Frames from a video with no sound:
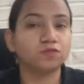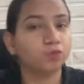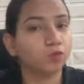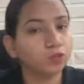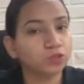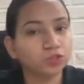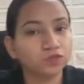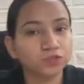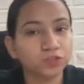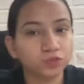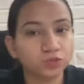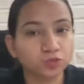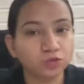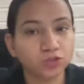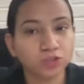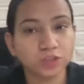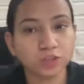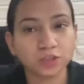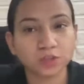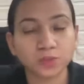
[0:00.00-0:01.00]
most of the
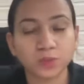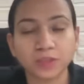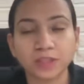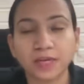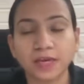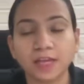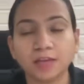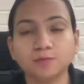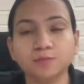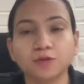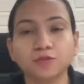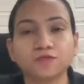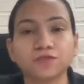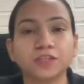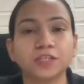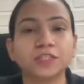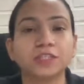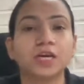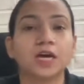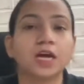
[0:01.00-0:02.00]
questions with the help of
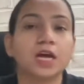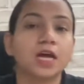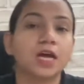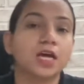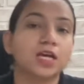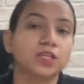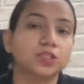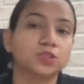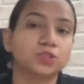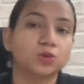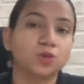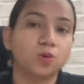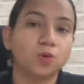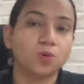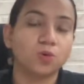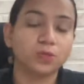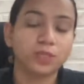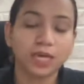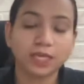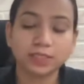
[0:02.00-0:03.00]
it.
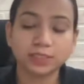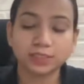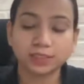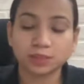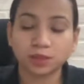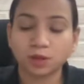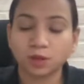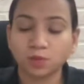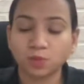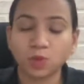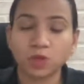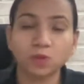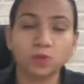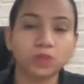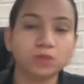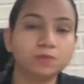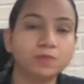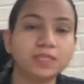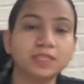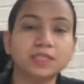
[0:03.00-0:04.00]
So yes, we
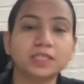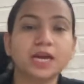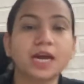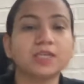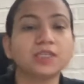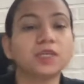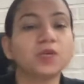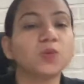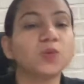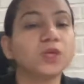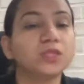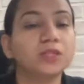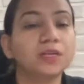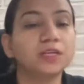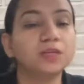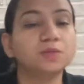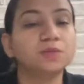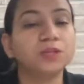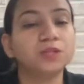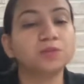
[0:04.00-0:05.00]
will be starting with
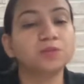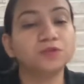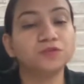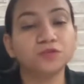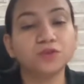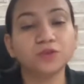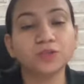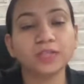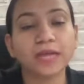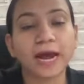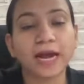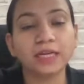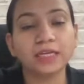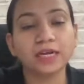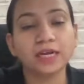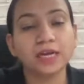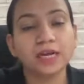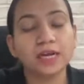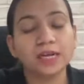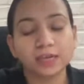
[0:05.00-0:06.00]
it, but before that,
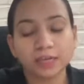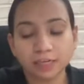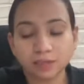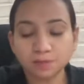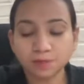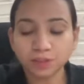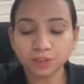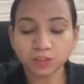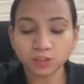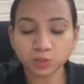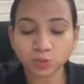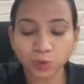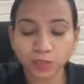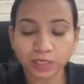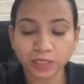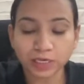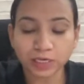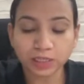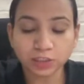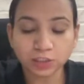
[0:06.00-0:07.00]
let me just
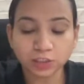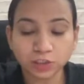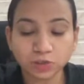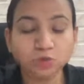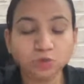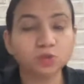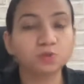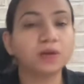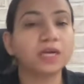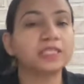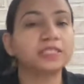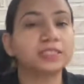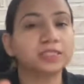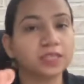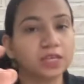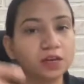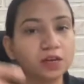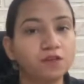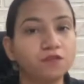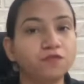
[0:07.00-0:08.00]
quickly introduce
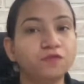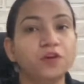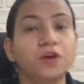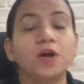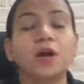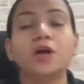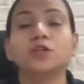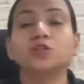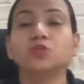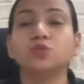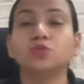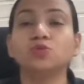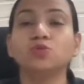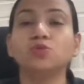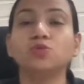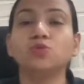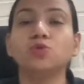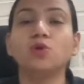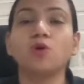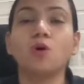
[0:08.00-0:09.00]
myself to
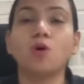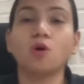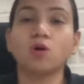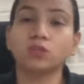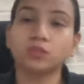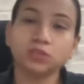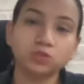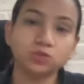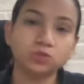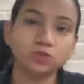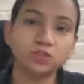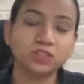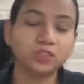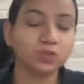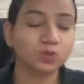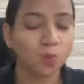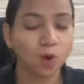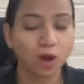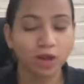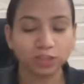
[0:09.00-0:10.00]
all the students
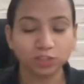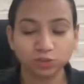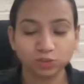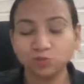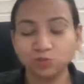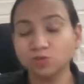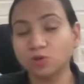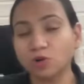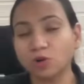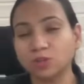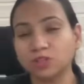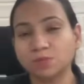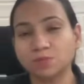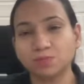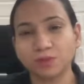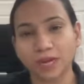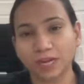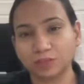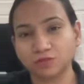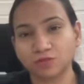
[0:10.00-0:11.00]
who are new on the
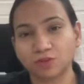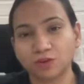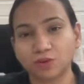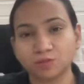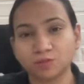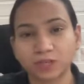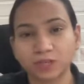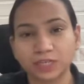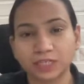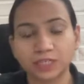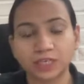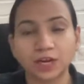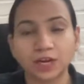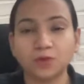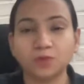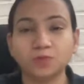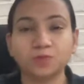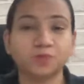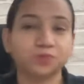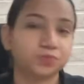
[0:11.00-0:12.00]
platform right
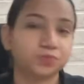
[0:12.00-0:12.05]
now.